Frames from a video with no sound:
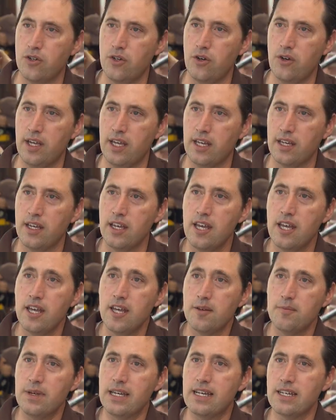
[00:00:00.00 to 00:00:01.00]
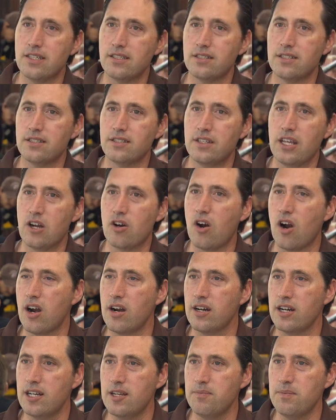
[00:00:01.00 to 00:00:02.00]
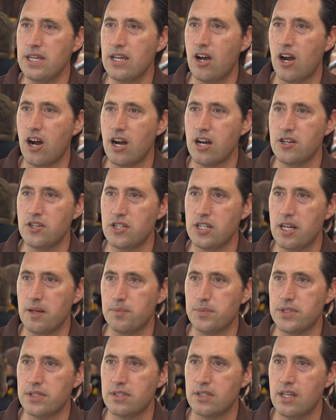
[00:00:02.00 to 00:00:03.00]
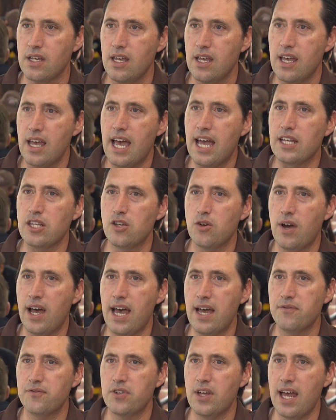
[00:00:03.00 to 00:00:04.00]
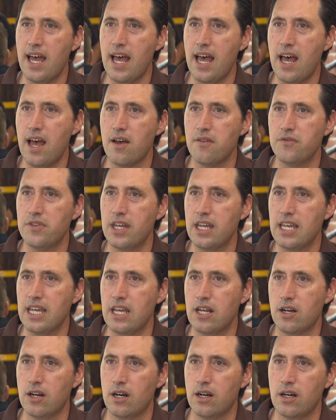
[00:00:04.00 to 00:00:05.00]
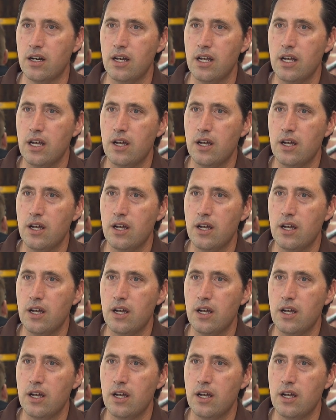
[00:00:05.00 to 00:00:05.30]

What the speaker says: doing, because there are going to be hardships, and you have to have the inner